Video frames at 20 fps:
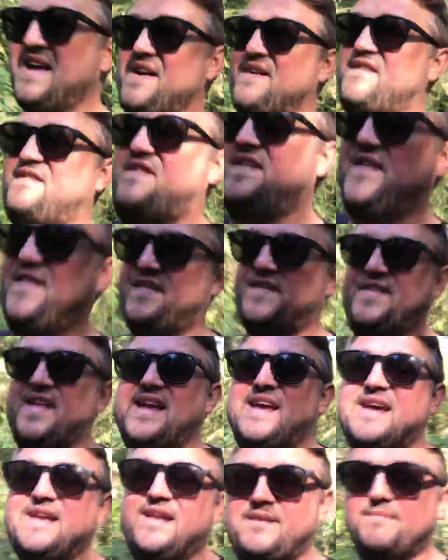
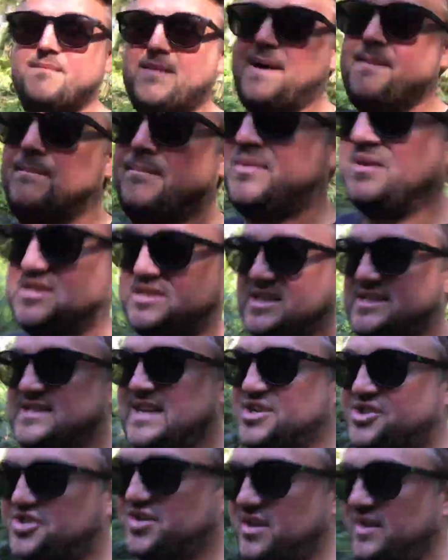15 members a
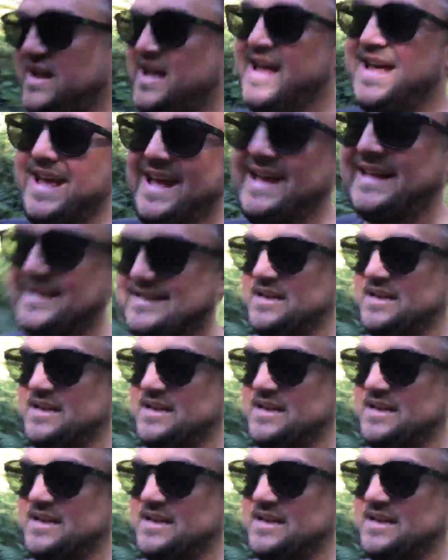session is